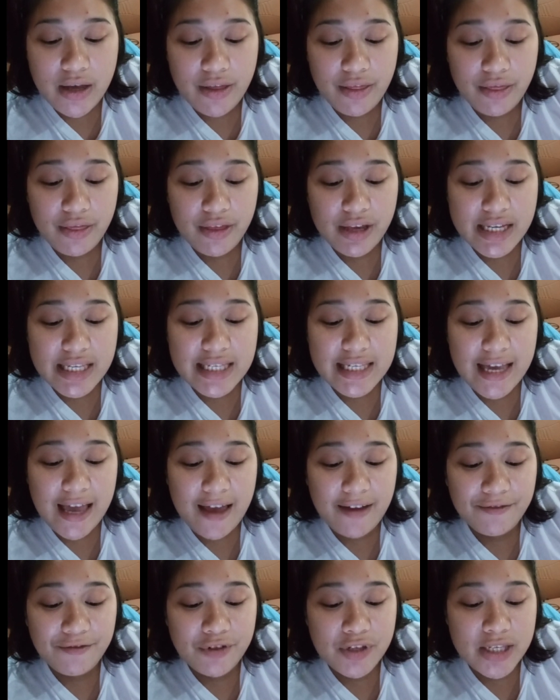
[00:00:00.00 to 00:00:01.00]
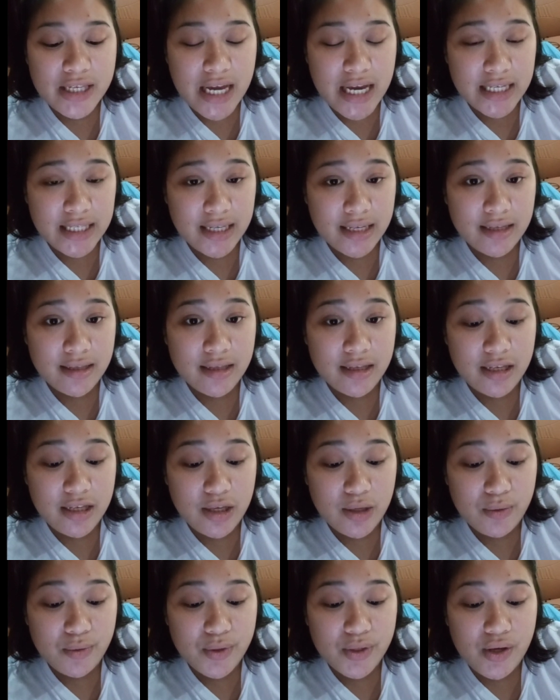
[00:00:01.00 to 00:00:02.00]
This emphasizes the
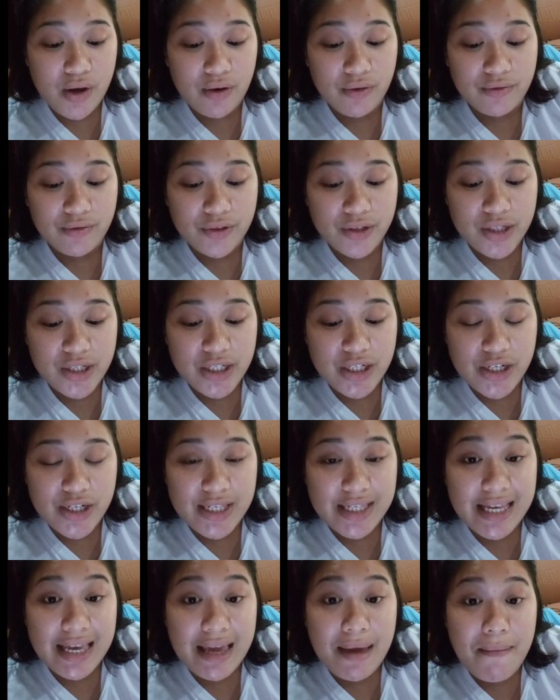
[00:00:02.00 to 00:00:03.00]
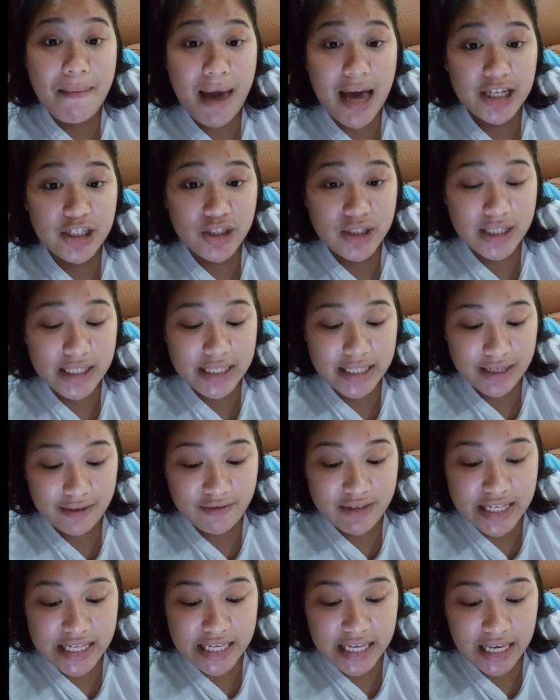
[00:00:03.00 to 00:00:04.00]
use of learners'
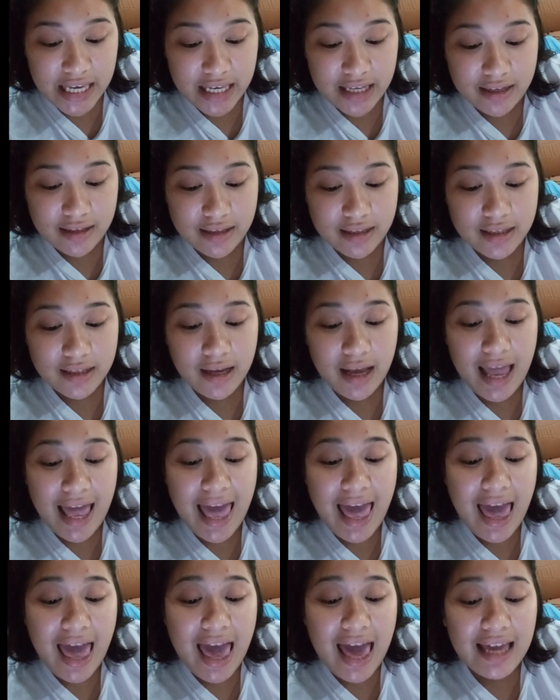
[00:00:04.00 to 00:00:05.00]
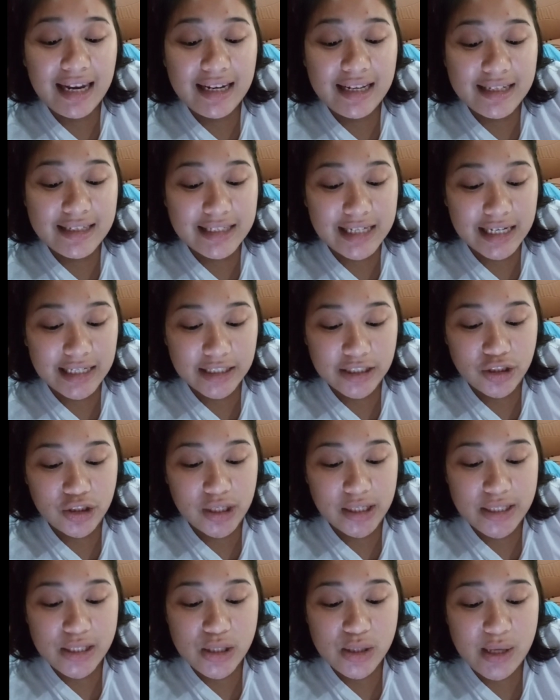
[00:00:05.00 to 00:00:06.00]
imaginative skill and
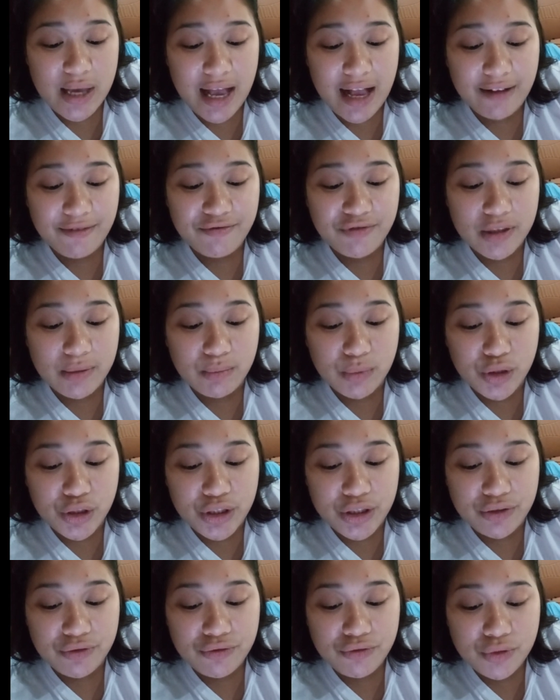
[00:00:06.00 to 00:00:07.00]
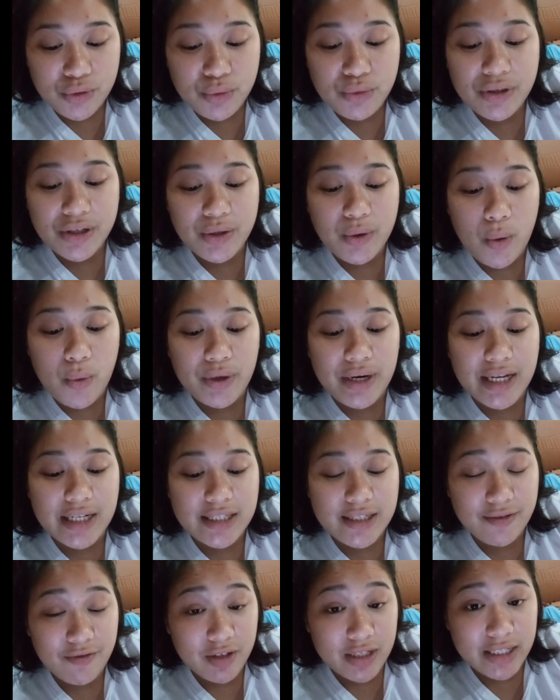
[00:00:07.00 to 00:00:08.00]
intelligence to help them learn through their own
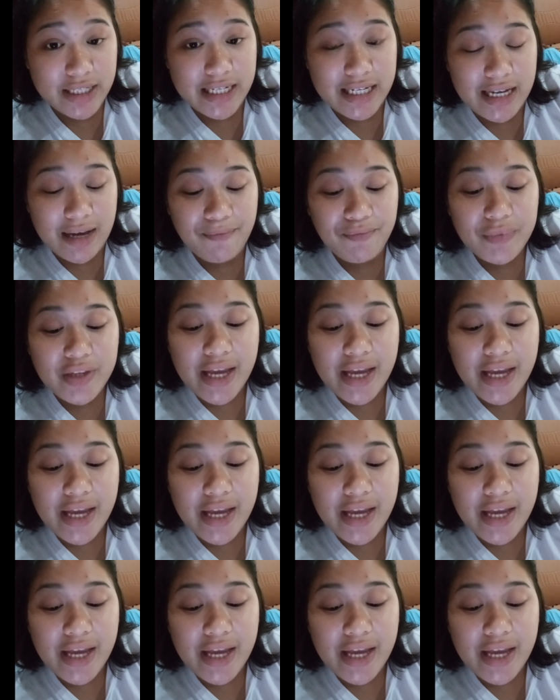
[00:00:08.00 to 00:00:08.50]
activity